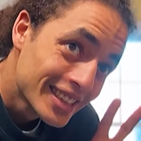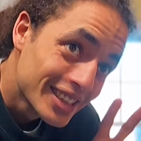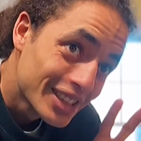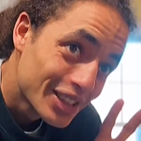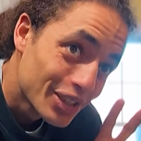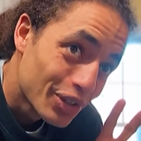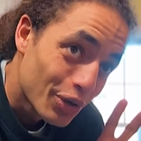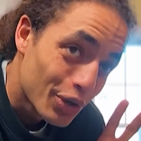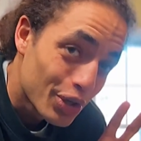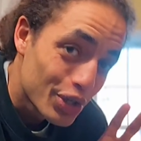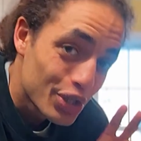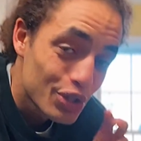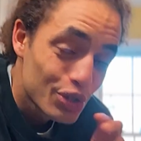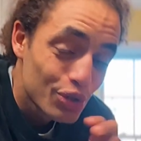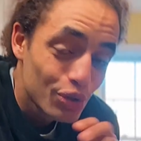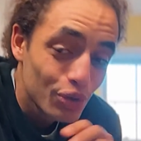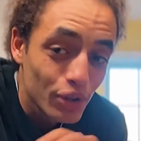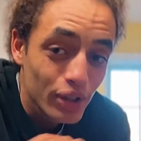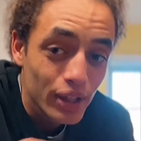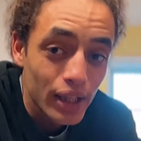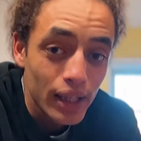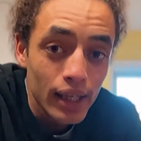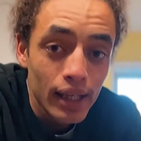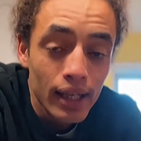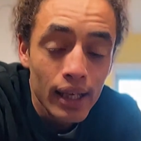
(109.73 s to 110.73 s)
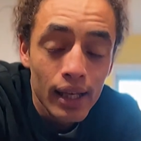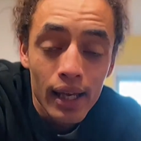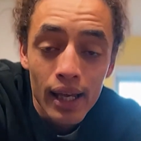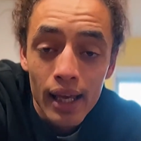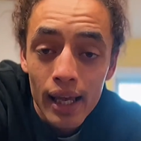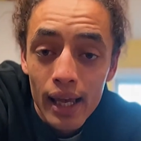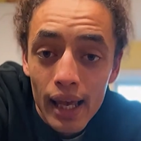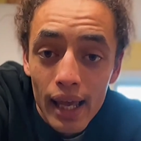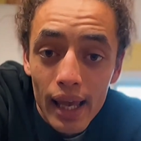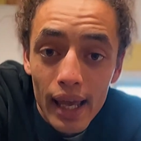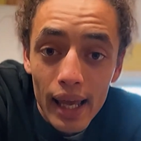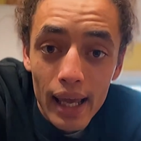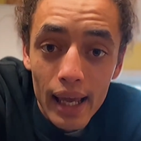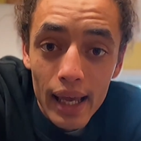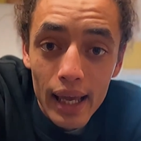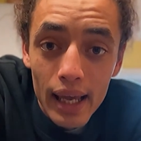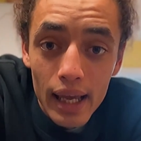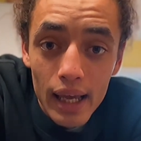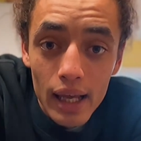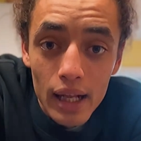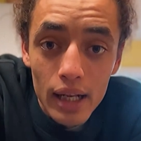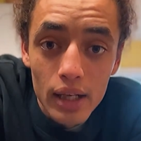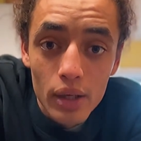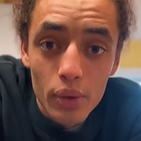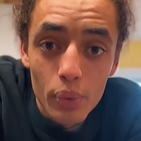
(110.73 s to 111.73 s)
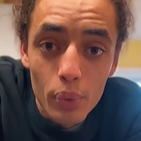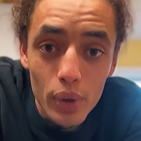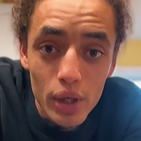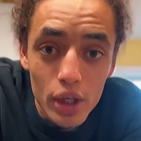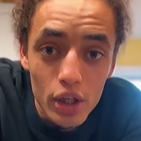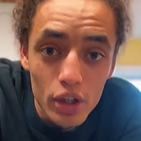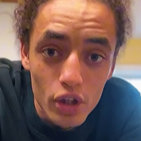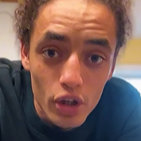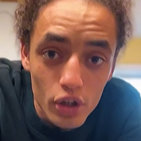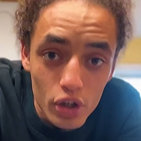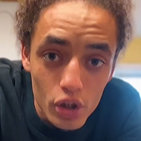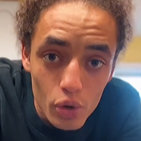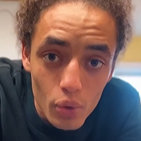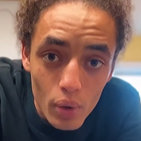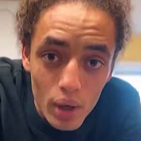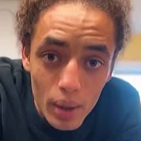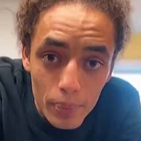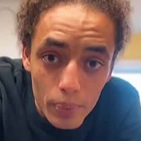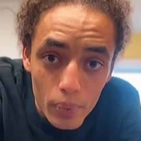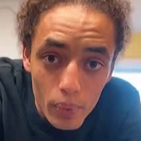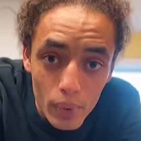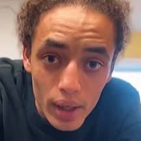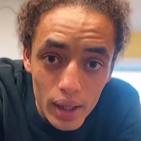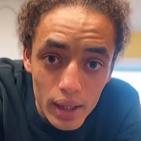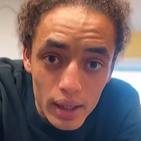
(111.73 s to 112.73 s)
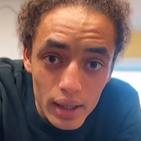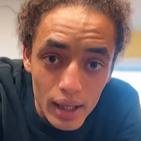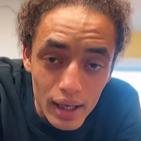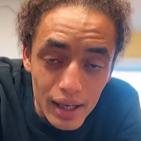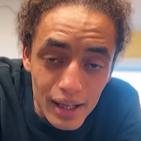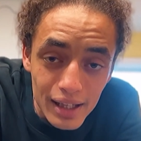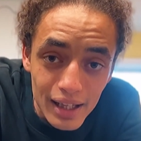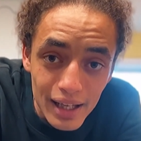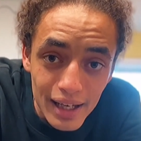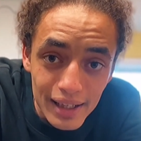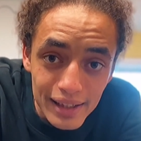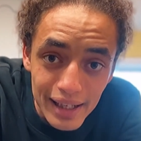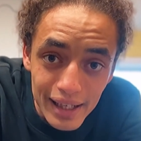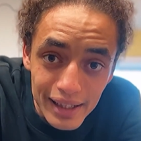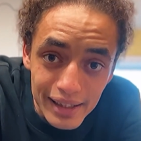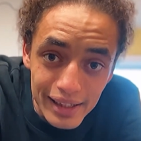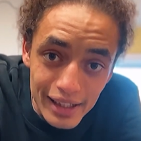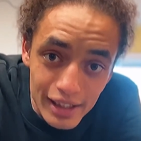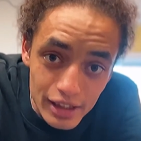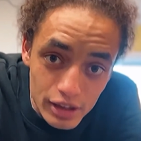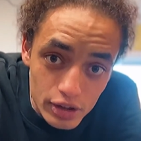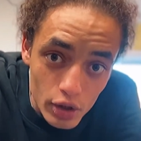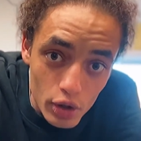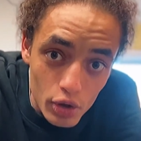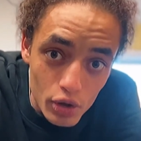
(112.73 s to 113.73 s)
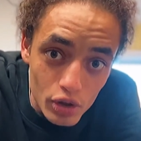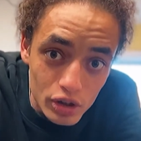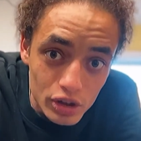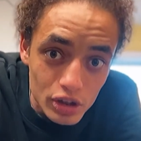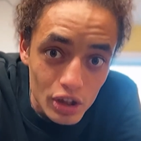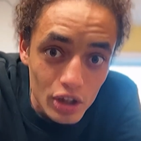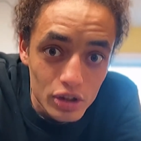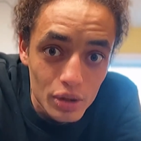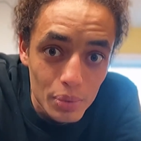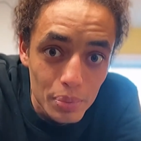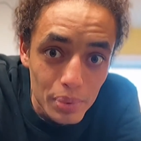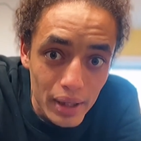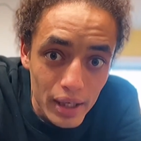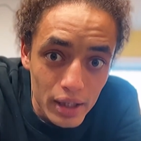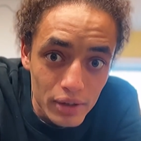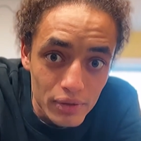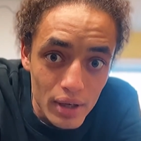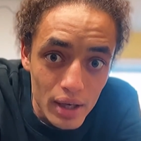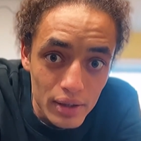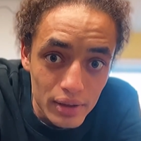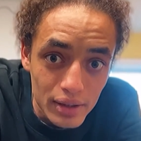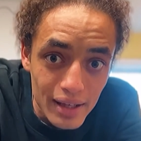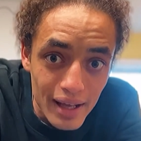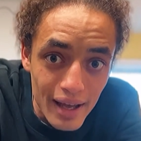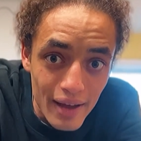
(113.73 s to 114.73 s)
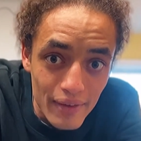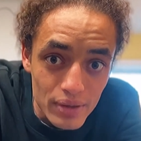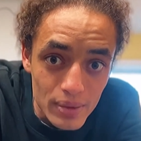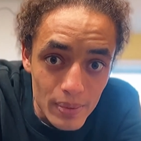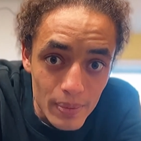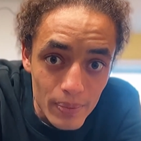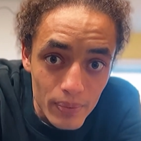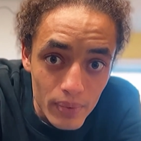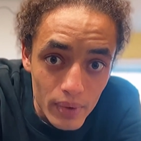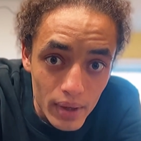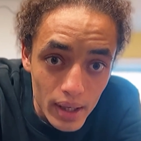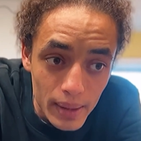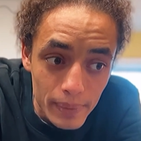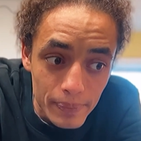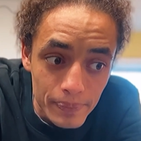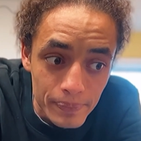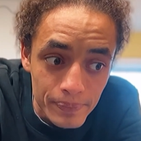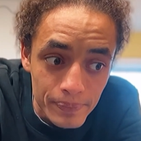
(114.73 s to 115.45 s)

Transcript: yours truly, and we could hook you up with a client ID so you can start to play around and have some fun.